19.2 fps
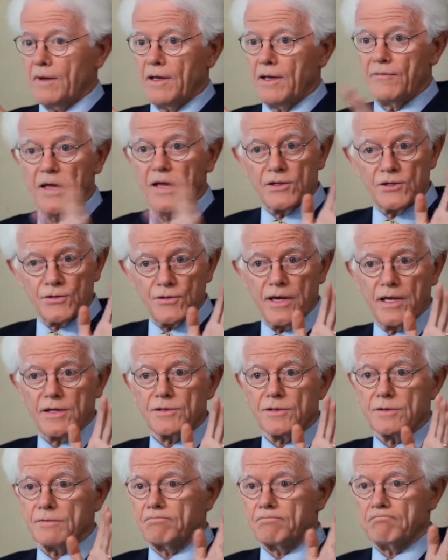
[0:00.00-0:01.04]
If that's your
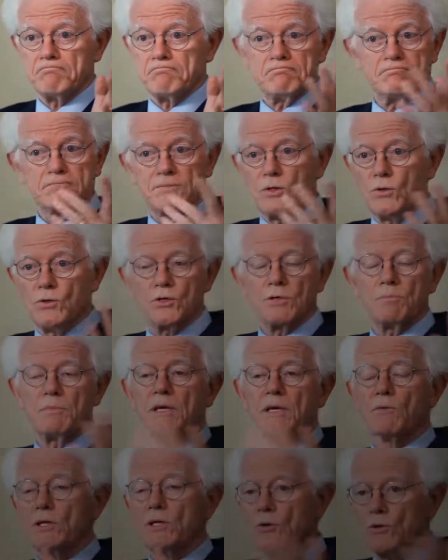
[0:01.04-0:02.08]
answer, you should
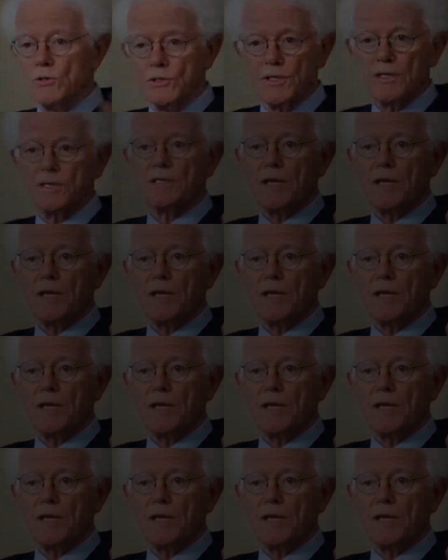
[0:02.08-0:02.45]
be reducing it